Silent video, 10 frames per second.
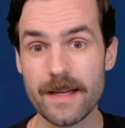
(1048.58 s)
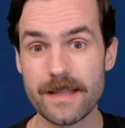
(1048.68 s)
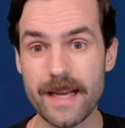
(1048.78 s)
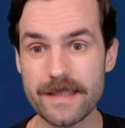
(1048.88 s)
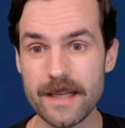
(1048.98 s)

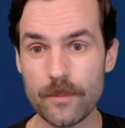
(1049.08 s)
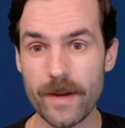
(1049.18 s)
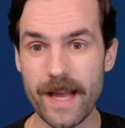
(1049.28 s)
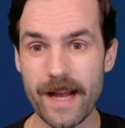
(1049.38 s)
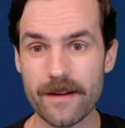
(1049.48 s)
Next up,
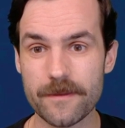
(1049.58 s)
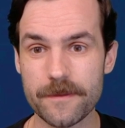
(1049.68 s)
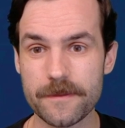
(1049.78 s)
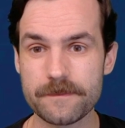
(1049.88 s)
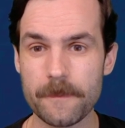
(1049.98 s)
we
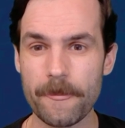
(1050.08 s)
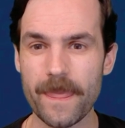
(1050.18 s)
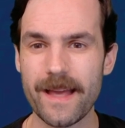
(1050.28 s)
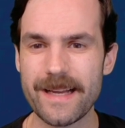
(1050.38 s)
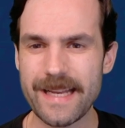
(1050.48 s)
have
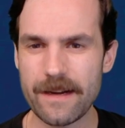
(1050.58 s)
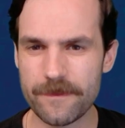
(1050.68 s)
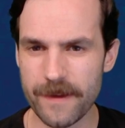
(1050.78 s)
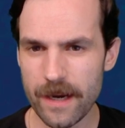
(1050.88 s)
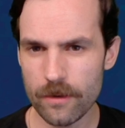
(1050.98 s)

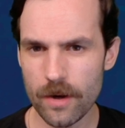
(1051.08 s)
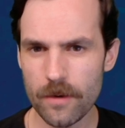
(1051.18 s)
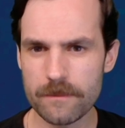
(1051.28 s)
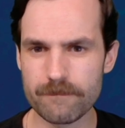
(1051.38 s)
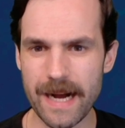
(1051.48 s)

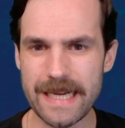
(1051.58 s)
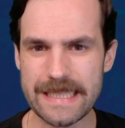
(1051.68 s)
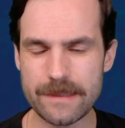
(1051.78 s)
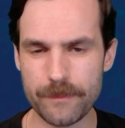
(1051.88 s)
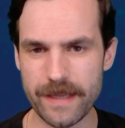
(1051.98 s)
Kavero
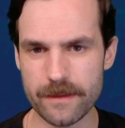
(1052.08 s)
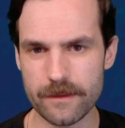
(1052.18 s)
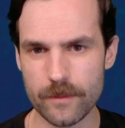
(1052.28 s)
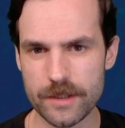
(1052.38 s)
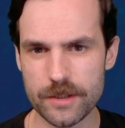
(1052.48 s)
Mind
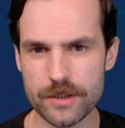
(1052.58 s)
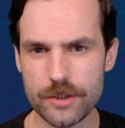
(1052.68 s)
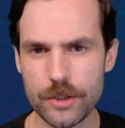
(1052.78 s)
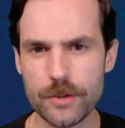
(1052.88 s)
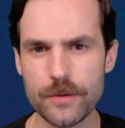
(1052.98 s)
Bitten, which is
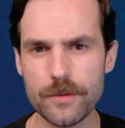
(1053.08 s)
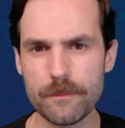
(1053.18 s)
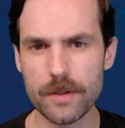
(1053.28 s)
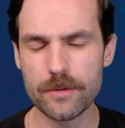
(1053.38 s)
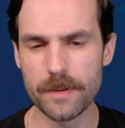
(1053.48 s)
2
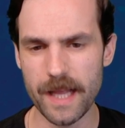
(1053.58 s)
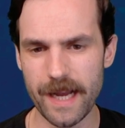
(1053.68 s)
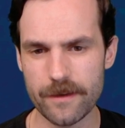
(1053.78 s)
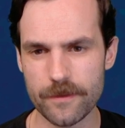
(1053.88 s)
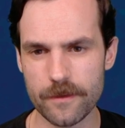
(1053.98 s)

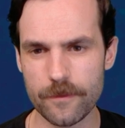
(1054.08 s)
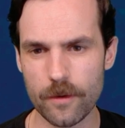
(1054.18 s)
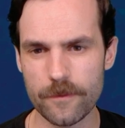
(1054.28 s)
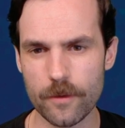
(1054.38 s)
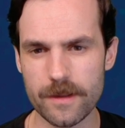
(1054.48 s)
blue-black for a
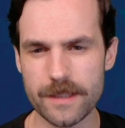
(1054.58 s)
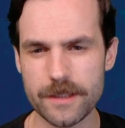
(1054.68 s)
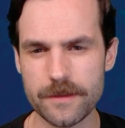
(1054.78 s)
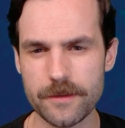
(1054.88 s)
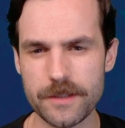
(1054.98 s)
4/4
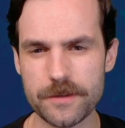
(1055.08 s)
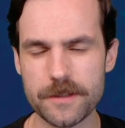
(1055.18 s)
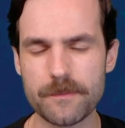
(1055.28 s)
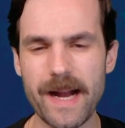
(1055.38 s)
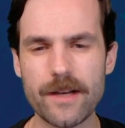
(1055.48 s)
legendary creature,
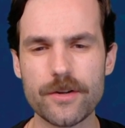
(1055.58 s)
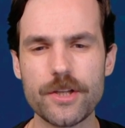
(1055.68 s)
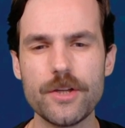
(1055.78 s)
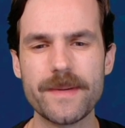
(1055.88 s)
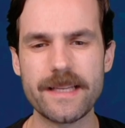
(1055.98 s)
Spider
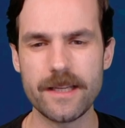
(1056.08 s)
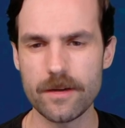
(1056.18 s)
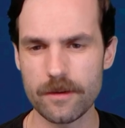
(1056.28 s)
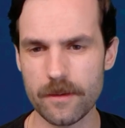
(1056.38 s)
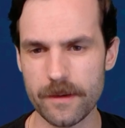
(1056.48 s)
Human
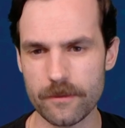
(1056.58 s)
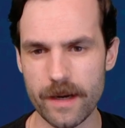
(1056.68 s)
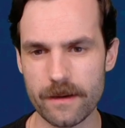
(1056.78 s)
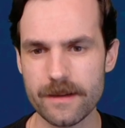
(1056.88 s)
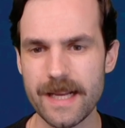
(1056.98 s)
Hero at
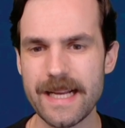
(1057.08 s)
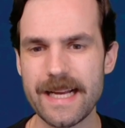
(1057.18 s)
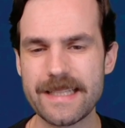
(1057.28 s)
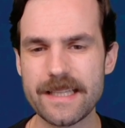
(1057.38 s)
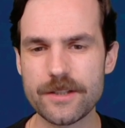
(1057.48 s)
rare.
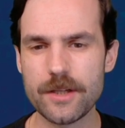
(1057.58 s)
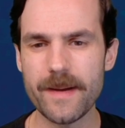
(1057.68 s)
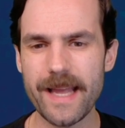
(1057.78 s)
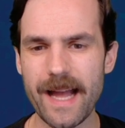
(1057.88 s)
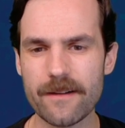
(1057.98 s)
It says you
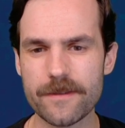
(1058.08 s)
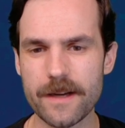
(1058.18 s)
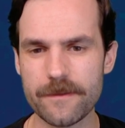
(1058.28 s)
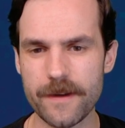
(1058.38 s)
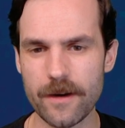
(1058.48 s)
may have
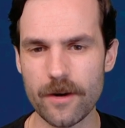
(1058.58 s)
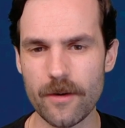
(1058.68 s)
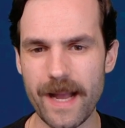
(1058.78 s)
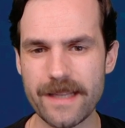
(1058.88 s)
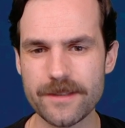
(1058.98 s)

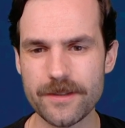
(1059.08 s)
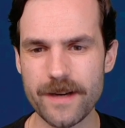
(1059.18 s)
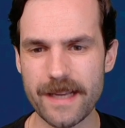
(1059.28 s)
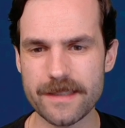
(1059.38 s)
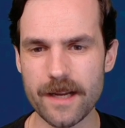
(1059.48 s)
Kavero enter
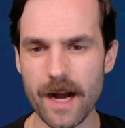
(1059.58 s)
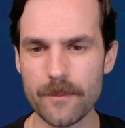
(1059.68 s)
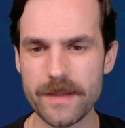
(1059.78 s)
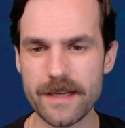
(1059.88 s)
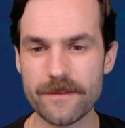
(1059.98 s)
as a
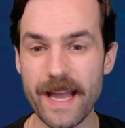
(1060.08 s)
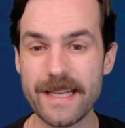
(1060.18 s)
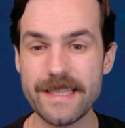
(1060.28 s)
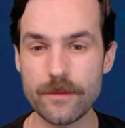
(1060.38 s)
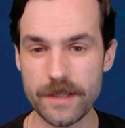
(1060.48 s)
copy of
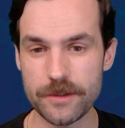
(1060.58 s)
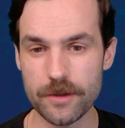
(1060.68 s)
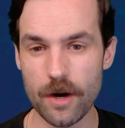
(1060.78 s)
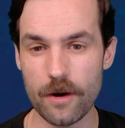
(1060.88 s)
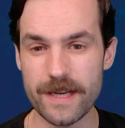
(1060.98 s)
any creature
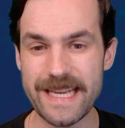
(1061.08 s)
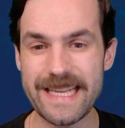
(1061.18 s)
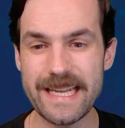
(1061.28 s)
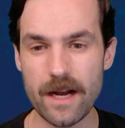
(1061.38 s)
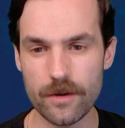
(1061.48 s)
card
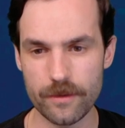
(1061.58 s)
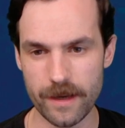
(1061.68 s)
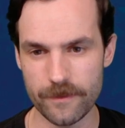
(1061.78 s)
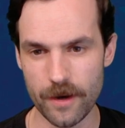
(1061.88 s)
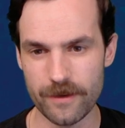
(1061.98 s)
in a
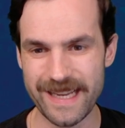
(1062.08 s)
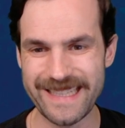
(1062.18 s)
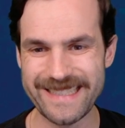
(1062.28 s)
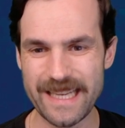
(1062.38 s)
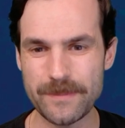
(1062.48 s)
graveyard,
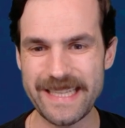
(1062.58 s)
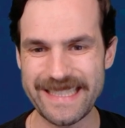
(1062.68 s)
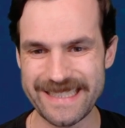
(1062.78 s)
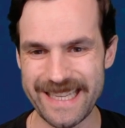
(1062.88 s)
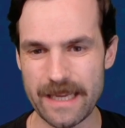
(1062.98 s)
except
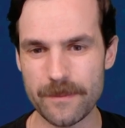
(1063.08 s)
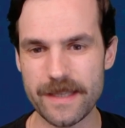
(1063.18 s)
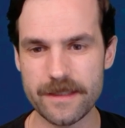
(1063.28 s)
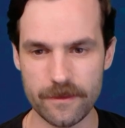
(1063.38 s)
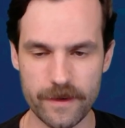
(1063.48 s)
his name
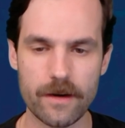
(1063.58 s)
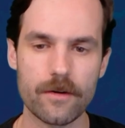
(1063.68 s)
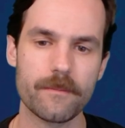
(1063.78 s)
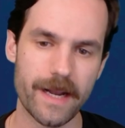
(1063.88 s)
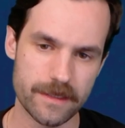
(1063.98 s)
is
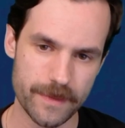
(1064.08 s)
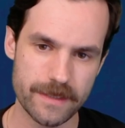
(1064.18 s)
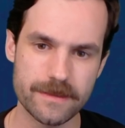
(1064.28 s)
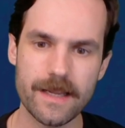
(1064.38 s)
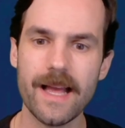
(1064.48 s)
Kavero Mind
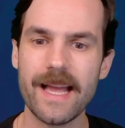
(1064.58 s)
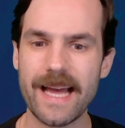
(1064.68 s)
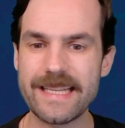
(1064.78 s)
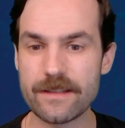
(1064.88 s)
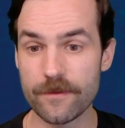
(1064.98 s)
Bitten,
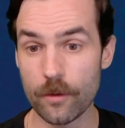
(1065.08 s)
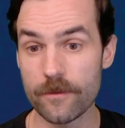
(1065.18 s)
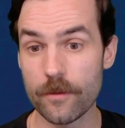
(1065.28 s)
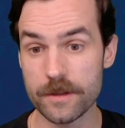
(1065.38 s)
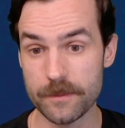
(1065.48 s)
and he's a
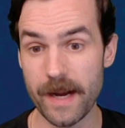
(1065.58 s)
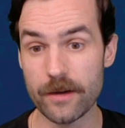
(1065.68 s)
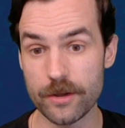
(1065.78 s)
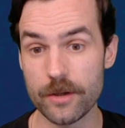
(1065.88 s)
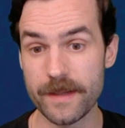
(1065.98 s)
4/4
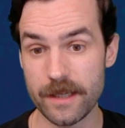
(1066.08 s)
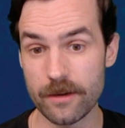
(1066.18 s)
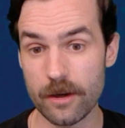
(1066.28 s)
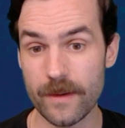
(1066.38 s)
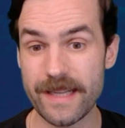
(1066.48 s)
Spider Human
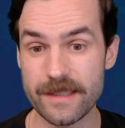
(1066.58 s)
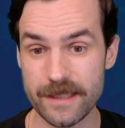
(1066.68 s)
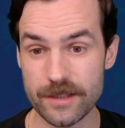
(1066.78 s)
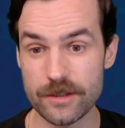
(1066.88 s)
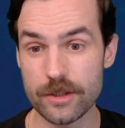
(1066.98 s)
Hero in
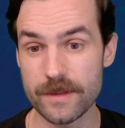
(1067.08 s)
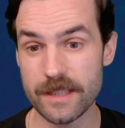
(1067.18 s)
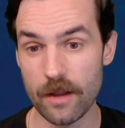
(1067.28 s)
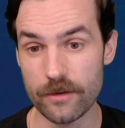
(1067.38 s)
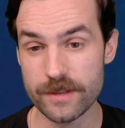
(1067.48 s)
addition to his
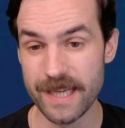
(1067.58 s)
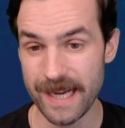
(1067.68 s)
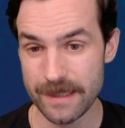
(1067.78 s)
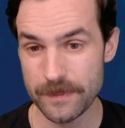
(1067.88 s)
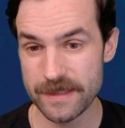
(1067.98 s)
other
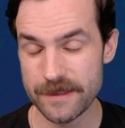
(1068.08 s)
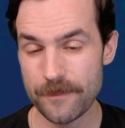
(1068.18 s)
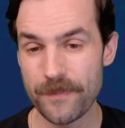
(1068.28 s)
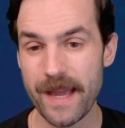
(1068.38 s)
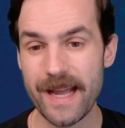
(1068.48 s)
types.
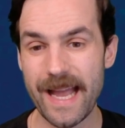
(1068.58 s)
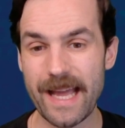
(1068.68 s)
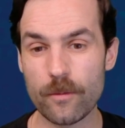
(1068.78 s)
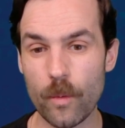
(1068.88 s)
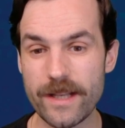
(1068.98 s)

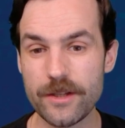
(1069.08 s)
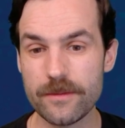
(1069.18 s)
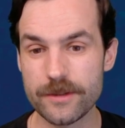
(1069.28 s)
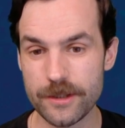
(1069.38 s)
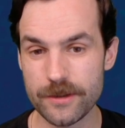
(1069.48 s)
And when you
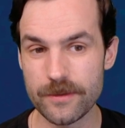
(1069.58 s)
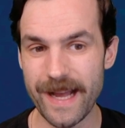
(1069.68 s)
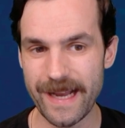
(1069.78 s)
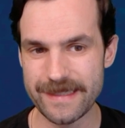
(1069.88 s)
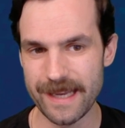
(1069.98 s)
do,
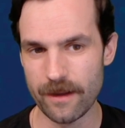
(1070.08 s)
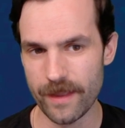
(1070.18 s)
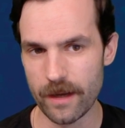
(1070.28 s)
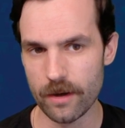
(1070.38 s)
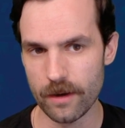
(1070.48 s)
exile
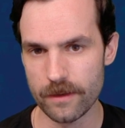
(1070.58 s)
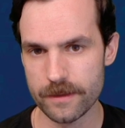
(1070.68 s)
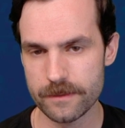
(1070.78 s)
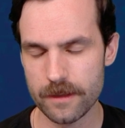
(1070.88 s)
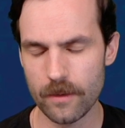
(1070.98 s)
that card.
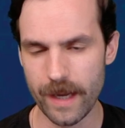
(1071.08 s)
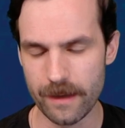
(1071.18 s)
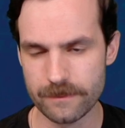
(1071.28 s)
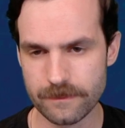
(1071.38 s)
Okay.